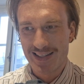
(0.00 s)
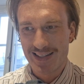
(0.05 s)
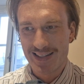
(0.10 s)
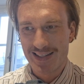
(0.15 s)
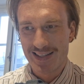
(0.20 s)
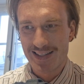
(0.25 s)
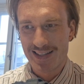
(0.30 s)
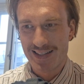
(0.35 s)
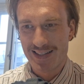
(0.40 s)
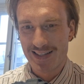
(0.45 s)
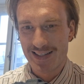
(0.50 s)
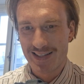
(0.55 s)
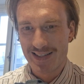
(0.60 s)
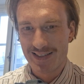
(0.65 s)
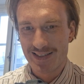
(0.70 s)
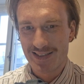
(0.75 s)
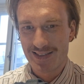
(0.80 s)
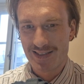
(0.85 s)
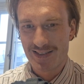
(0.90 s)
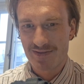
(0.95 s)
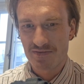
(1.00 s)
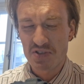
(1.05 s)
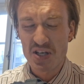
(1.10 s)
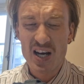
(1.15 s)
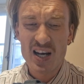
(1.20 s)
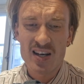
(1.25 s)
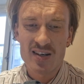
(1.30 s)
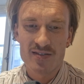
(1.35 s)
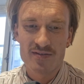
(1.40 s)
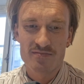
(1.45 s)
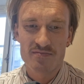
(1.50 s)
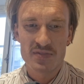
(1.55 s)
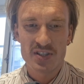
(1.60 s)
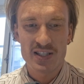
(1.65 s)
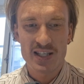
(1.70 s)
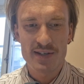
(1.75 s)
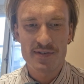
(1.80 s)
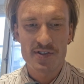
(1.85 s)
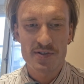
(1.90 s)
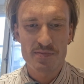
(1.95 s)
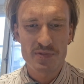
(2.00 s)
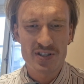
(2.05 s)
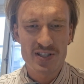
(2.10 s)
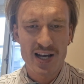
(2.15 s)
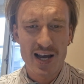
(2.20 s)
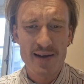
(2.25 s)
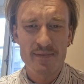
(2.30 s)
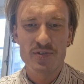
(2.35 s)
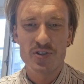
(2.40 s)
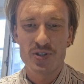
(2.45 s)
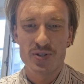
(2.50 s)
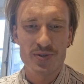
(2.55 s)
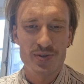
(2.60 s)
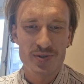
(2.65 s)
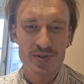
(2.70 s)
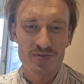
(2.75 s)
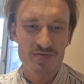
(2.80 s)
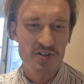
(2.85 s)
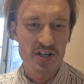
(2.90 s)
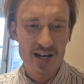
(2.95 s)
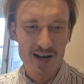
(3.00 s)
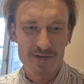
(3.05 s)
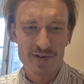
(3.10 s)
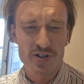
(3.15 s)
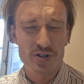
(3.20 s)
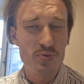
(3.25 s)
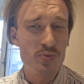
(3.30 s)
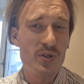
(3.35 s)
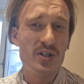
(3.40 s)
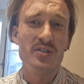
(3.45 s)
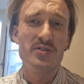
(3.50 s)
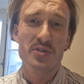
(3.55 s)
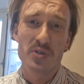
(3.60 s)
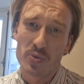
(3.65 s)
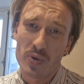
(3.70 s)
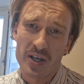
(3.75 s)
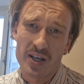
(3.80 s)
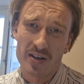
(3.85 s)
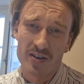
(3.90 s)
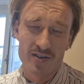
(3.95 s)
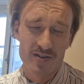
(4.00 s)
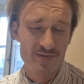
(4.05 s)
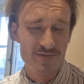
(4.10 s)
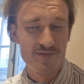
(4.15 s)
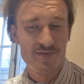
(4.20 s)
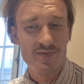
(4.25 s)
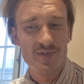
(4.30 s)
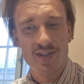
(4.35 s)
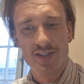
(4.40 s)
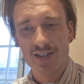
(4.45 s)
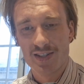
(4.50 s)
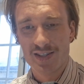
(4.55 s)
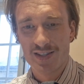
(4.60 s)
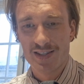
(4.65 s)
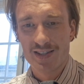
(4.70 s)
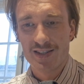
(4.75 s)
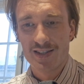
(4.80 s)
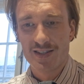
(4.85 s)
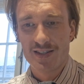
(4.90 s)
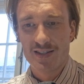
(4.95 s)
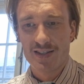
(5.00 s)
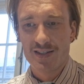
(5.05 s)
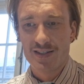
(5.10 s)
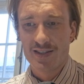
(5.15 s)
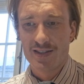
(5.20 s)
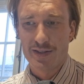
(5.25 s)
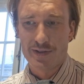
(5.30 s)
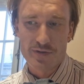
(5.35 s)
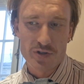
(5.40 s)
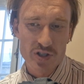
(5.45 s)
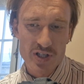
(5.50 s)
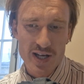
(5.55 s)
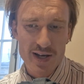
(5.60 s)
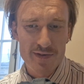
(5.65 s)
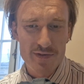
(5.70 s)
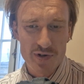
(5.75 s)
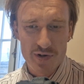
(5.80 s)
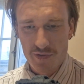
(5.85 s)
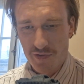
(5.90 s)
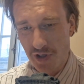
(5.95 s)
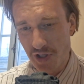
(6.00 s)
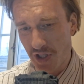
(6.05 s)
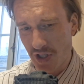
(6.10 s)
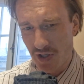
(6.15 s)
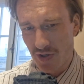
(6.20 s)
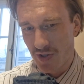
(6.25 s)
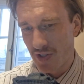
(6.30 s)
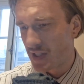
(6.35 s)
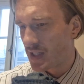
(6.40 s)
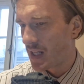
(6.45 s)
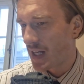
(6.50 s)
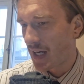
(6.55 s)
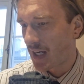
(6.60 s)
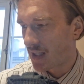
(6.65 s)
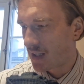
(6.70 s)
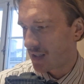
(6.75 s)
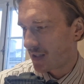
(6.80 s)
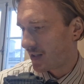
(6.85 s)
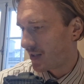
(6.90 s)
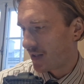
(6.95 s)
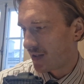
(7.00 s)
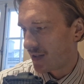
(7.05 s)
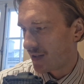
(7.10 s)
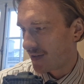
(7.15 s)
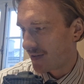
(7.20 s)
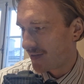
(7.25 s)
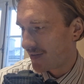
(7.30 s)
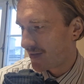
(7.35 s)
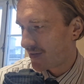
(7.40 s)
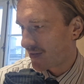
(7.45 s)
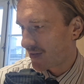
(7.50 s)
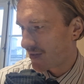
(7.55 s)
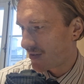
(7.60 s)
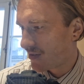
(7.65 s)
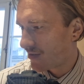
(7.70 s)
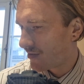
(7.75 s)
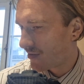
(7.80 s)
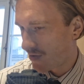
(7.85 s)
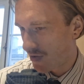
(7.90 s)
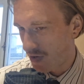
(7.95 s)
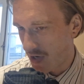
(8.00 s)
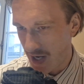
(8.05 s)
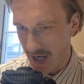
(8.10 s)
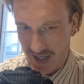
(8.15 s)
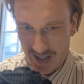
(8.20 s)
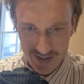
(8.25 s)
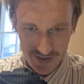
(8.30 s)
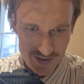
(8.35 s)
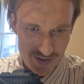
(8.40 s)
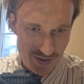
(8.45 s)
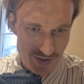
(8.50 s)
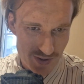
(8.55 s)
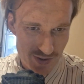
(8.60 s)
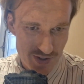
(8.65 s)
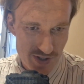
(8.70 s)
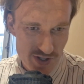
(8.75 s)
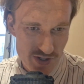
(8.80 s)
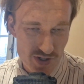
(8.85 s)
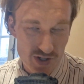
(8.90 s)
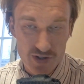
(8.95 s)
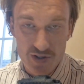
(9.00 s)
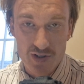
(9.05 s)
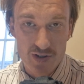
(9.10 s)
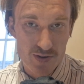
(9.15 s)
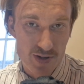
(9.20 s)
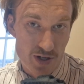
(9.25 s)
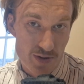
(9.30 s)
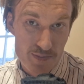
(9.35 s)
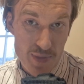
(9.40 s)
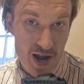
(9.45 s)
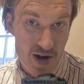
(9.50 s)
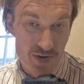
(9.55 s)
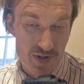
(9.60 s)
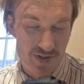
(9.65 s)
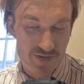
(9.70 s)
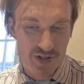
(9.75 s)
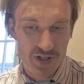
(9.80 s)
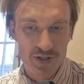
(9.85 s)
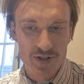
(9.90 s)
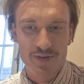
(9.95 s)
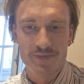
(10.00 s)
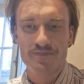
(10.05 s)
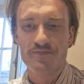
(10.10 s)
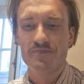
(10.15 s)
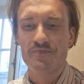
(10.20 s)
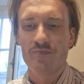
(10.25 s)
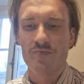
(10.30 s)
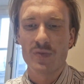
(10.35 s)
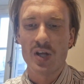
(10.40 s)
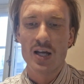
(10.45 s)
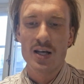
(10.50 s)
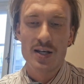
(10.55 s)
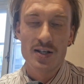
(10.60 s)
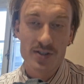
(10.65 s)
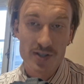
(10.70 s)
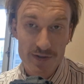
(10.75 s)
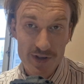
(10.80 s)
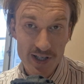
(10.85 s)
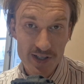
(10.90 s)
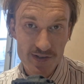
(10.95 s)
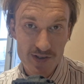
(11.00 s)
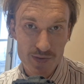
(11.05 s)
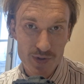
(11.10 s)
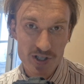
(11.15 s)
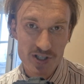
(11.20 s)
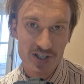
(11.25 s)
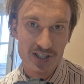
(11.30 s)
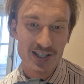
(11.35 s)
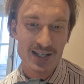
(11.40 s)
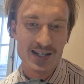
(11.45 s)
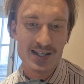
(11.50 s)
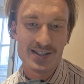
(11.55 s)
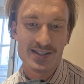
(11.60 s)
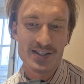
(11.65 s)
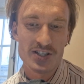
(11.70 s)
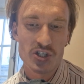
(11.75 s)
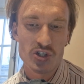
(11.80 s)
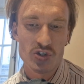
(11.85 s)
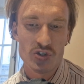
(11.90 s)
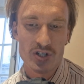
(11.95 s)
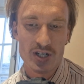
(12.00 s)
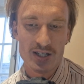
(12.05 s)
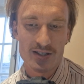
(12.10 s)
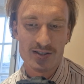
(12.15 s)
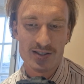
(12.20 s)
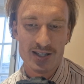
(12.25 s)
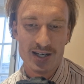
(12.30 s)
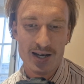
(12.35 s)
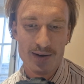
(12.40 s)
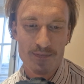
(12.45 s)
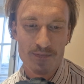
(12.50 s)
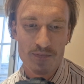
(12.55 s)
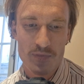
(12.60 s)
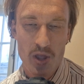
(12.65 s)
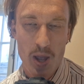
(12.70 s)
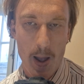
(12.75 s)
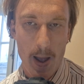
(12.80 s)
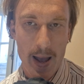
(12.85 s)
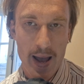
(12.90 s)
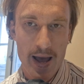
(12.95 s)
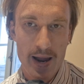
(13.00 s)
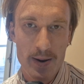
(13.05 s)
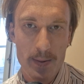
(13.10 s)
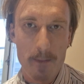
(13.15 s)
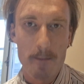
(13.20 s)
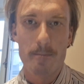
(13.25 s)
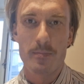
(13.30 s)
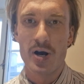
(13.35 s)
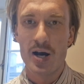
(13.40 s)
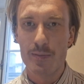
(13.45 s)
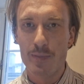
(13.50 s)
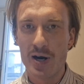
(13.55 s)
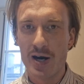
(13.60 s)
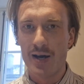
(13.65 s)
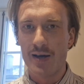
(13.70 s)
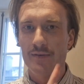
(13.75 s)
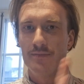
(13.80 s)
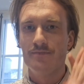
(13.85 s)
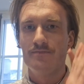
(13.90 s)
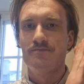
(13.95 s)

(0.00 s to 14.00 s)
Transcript: And yeah, it gives me time to cover the world quicker. If not every video is like the trying to go in a circle around Paris video. So thanks for watching. I see you next time, and bye bye.